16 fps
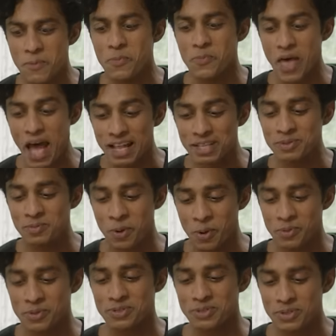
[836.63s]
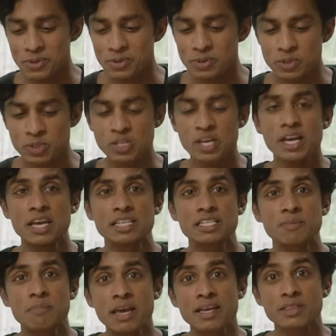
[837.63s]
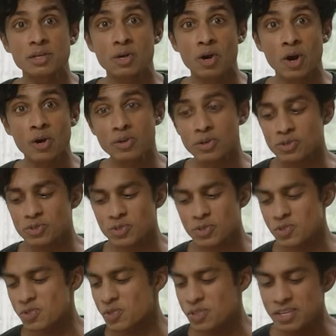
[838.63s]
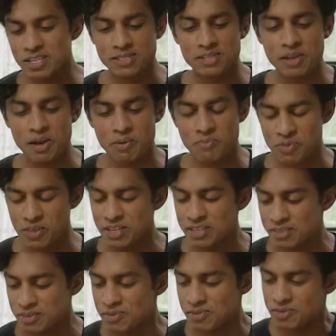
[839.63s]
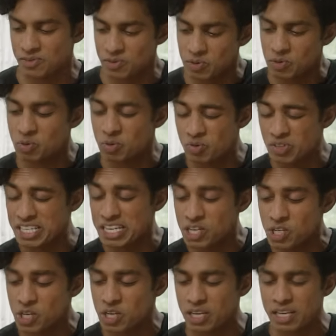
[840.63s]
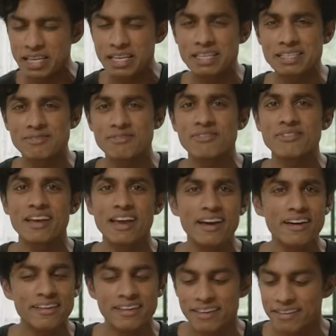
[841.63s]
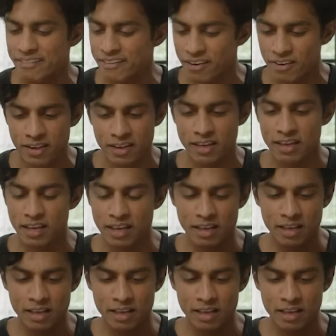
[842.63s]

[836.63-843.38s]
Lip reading: that's what was used to make the garlands. So this traditionally is very